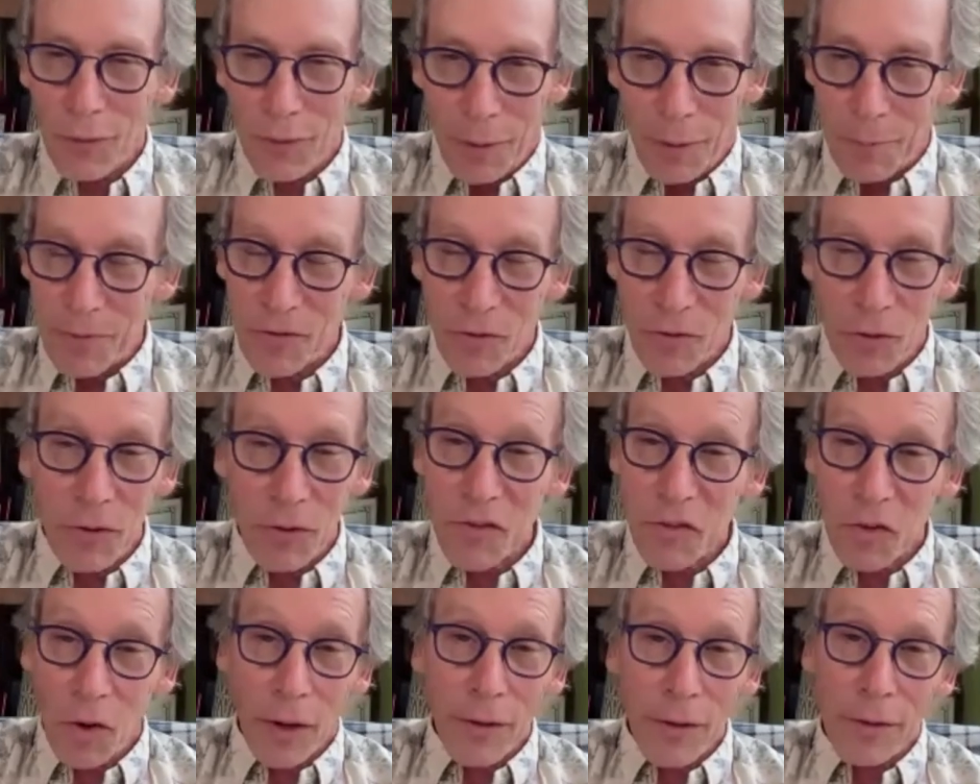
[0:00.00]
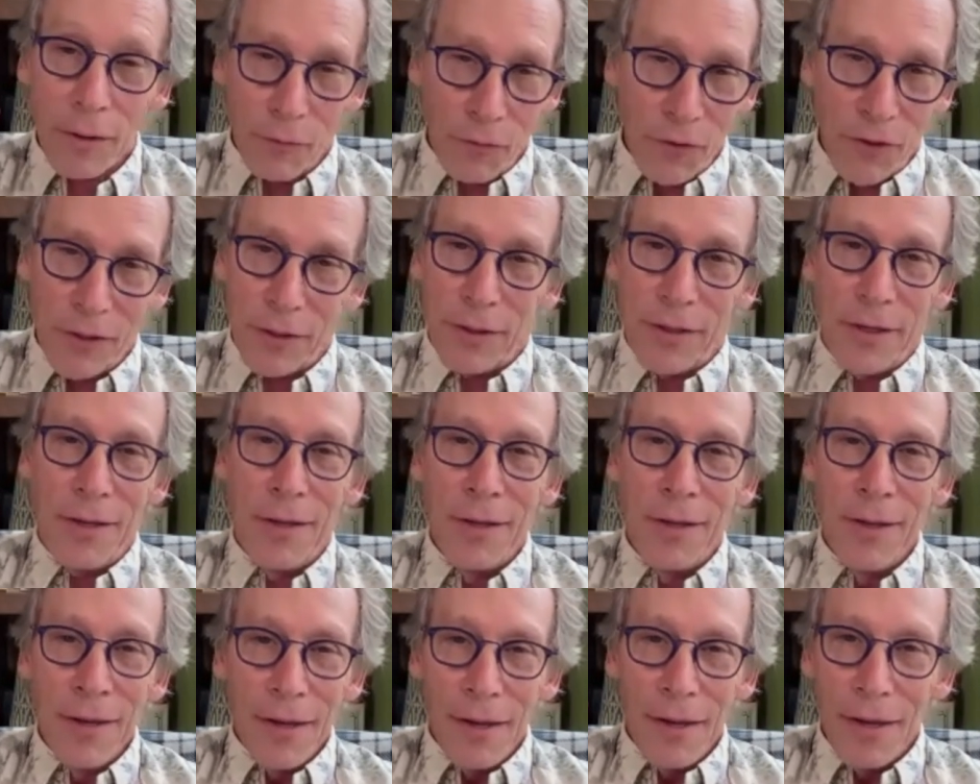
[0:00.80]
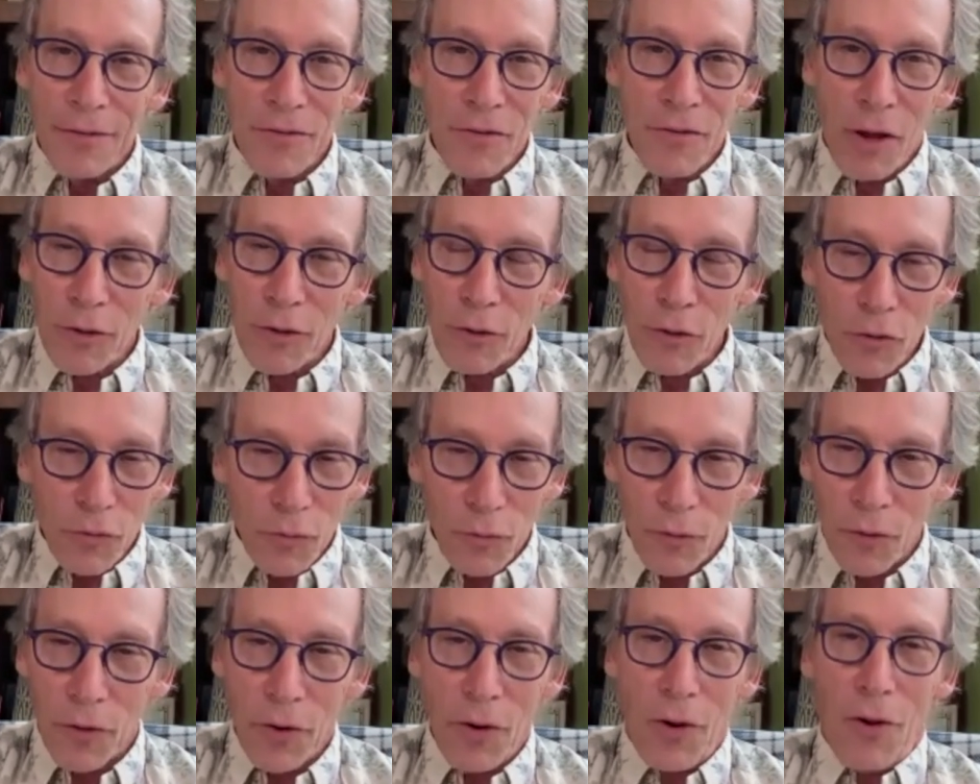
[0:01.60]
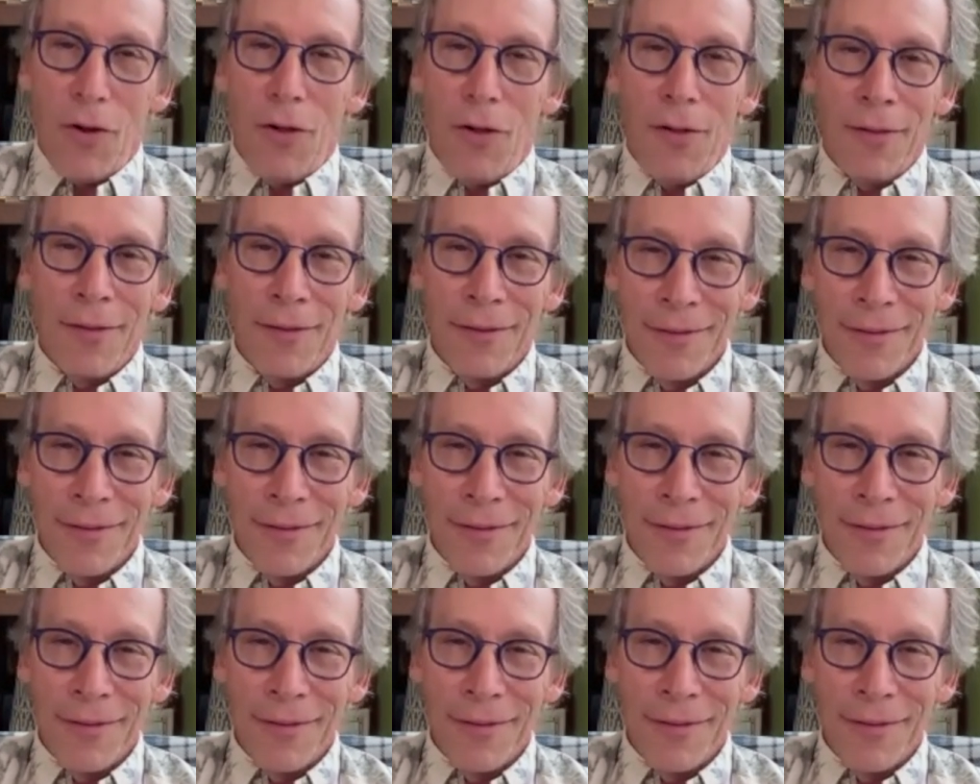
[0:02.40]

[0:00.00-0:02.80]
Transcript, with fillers: I mean, certainly scientifically, it's not useful at all.